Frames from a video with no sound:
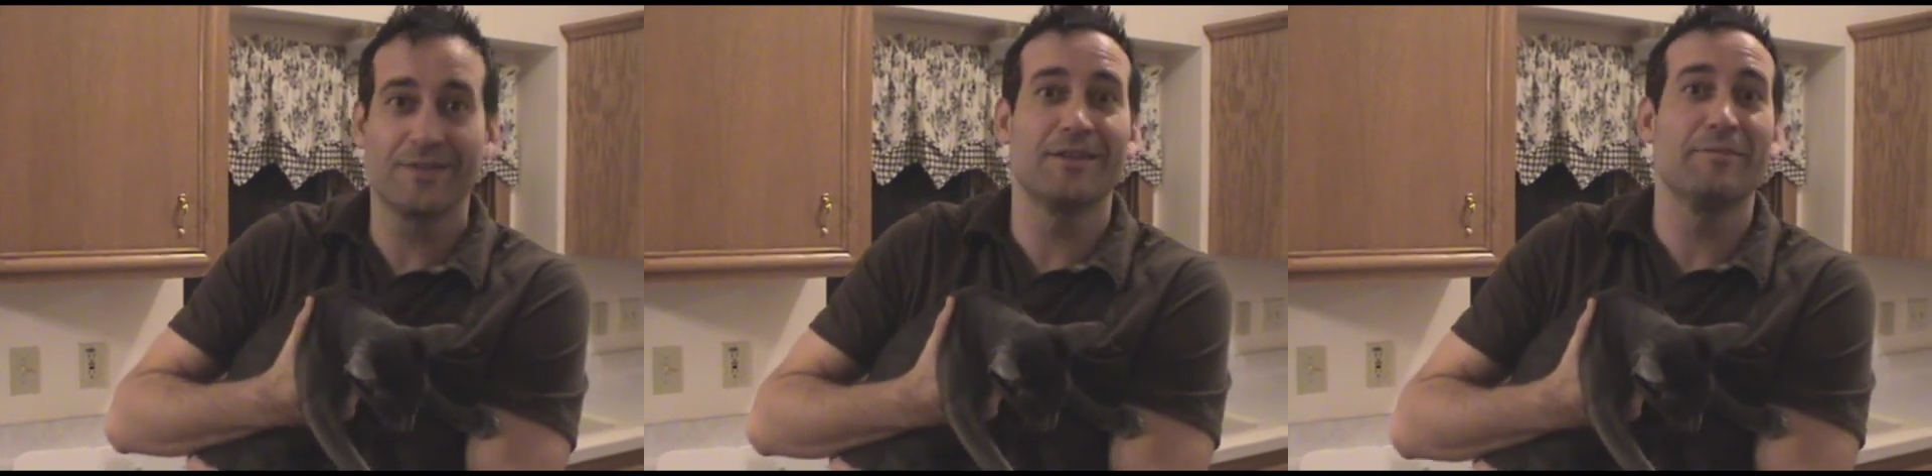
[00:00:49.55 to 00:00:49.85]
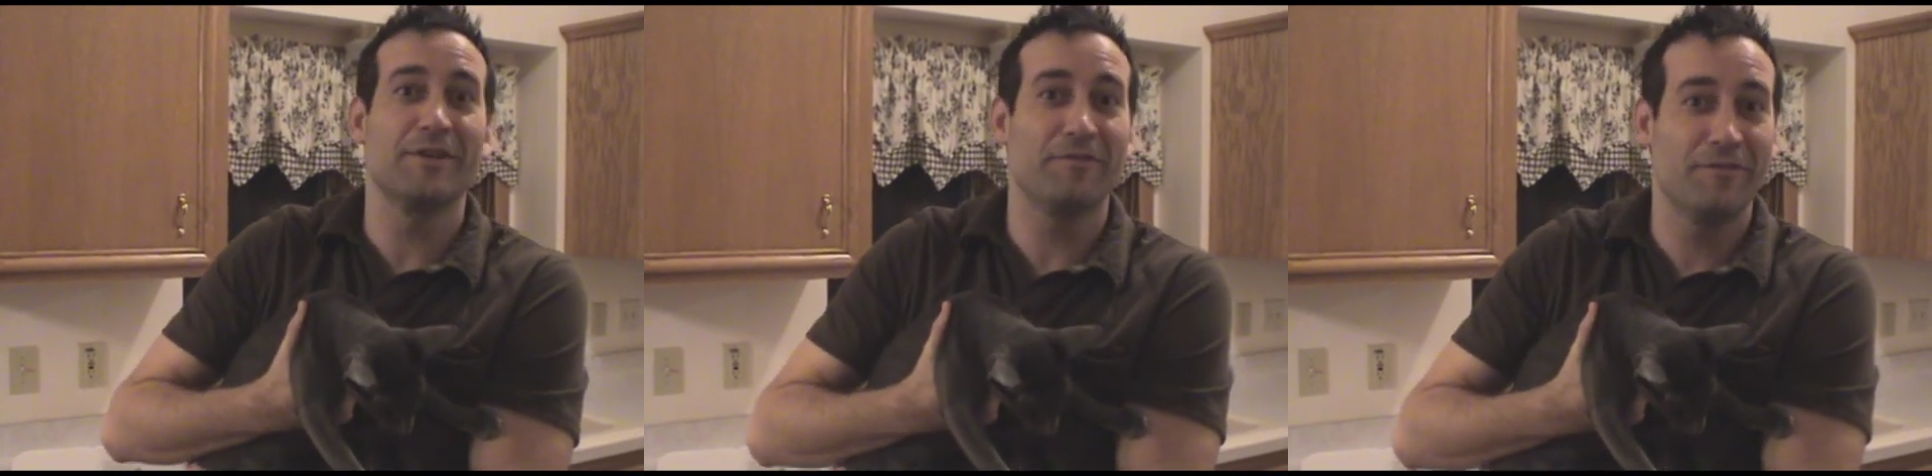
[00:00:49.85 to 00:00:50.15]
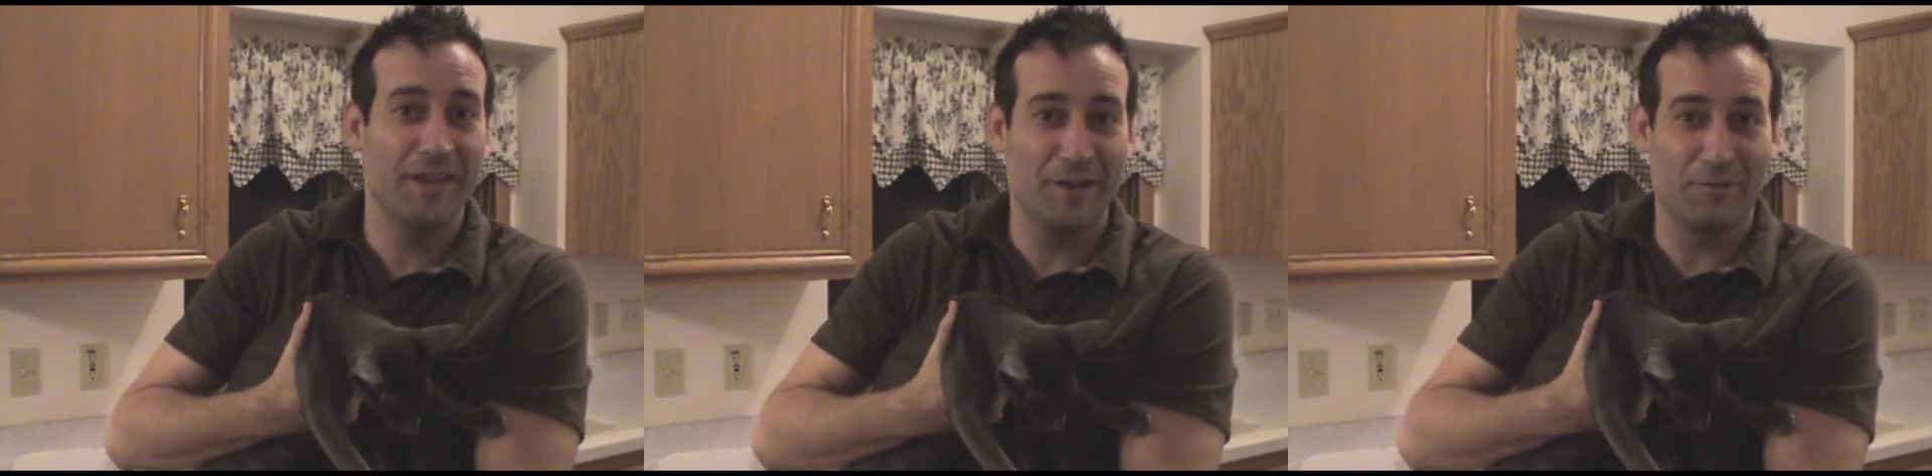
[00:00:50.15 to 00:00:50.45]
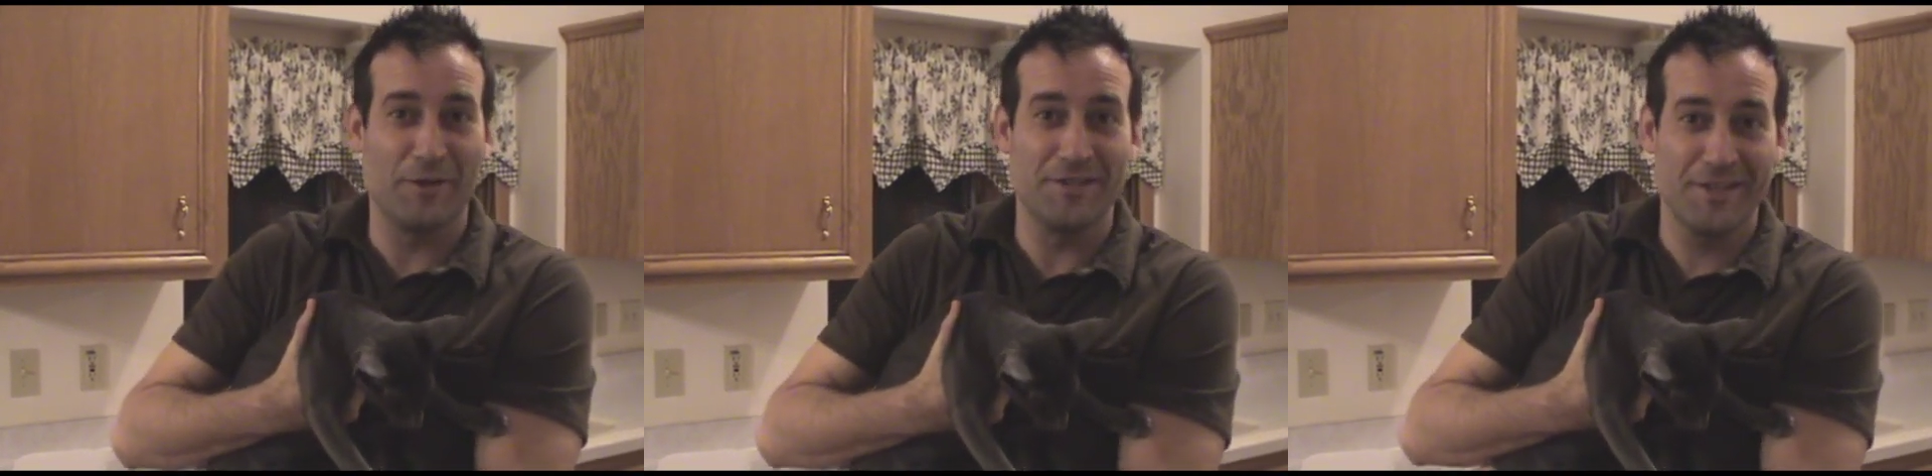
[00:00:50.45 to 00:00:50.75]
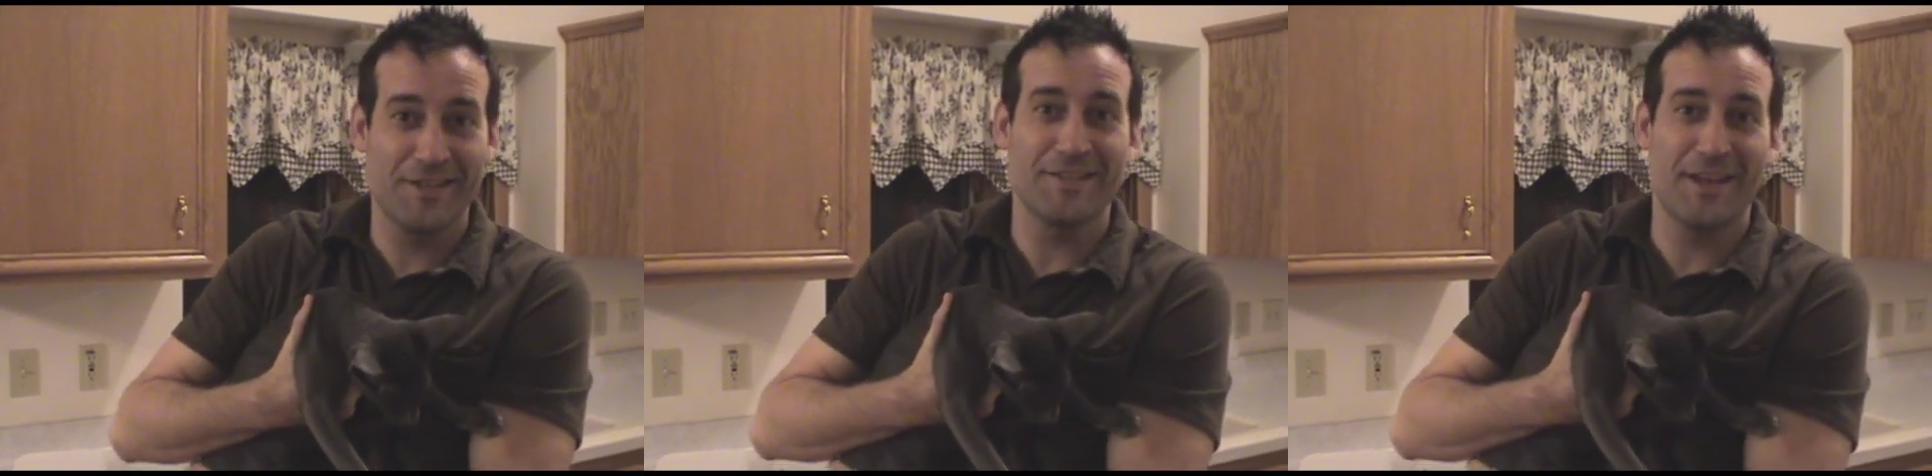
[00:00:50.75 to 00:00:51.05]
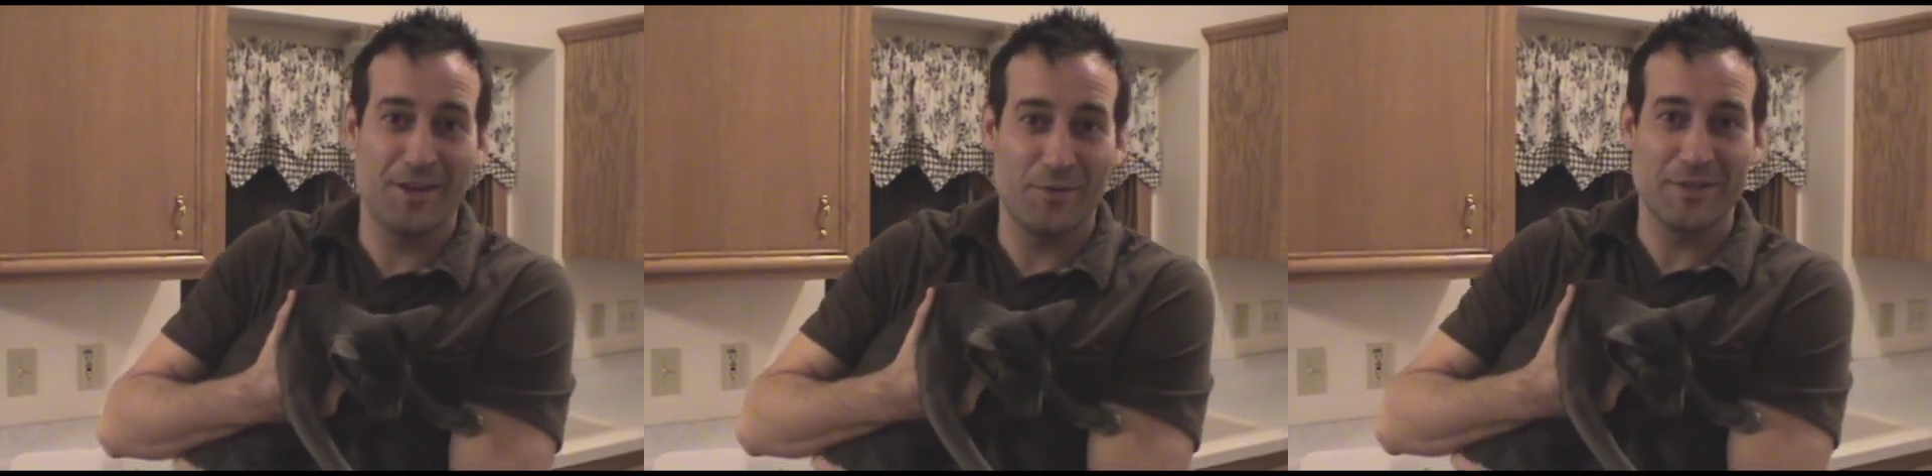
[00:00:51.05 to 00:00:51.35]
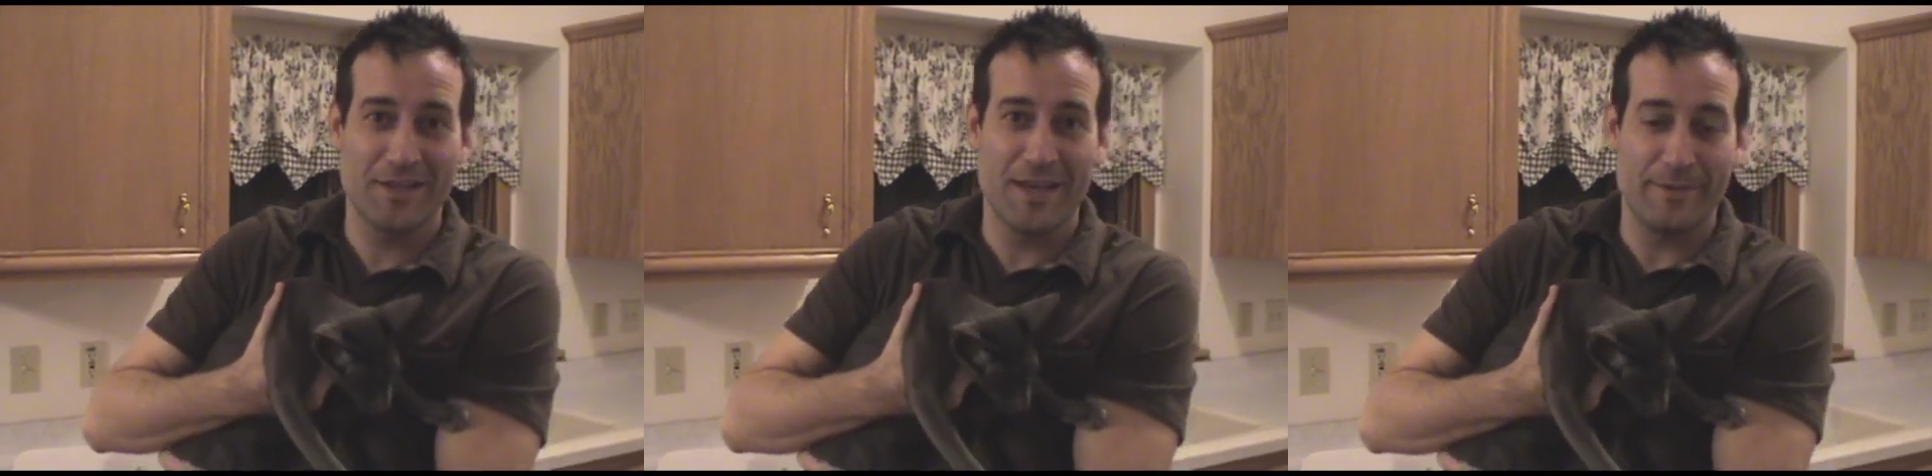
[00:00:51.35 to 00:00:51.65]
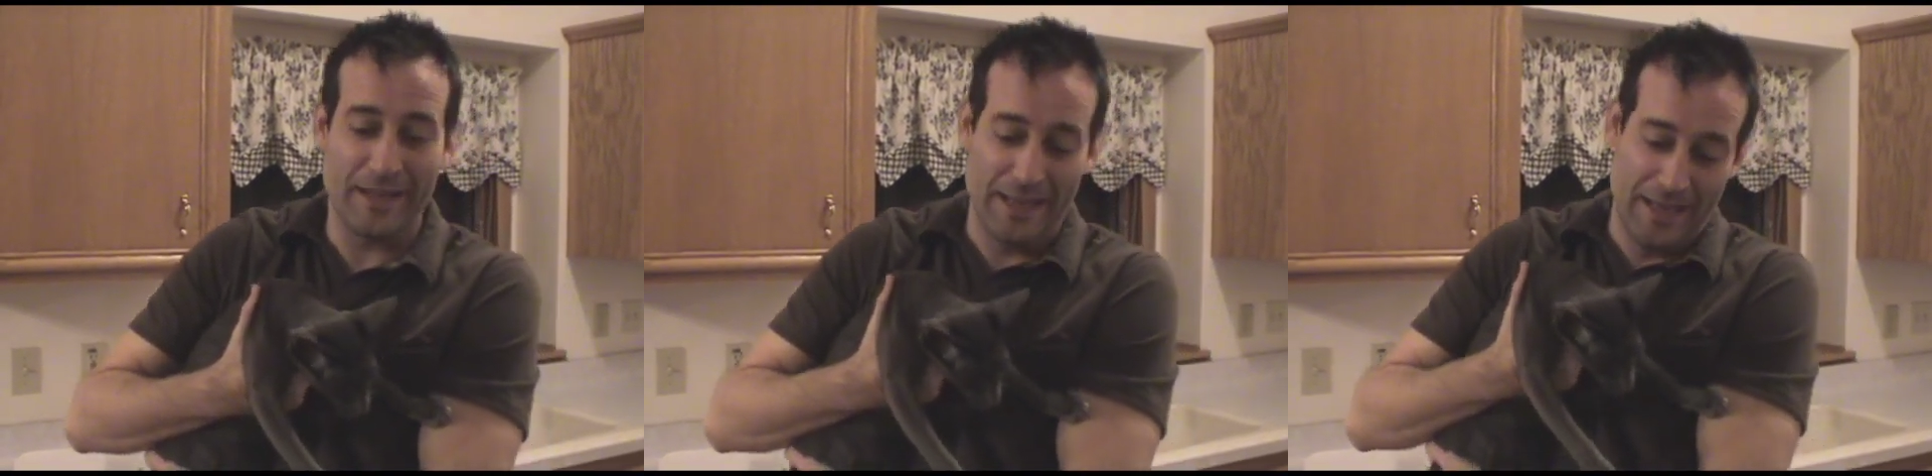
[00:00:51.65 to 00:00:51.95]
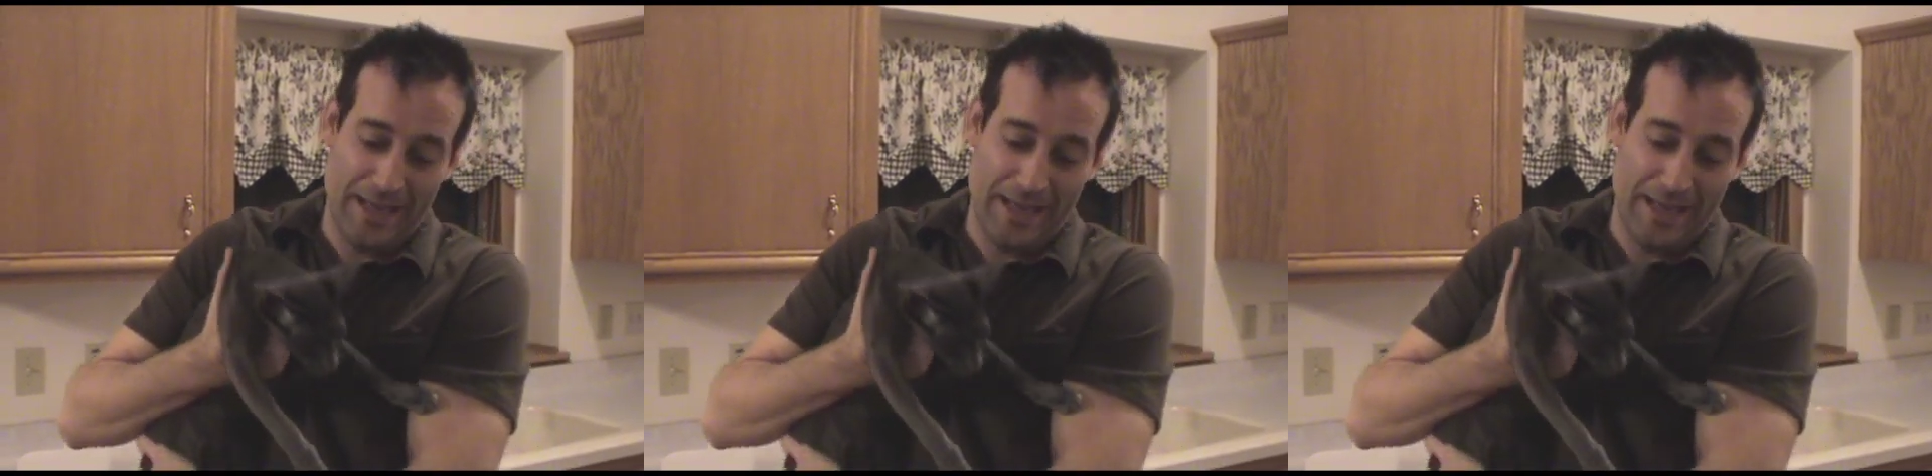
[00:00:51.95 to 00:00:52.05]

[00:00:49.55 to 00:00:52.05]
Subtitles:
it's going to be a feeding frenzy because they know what's coming.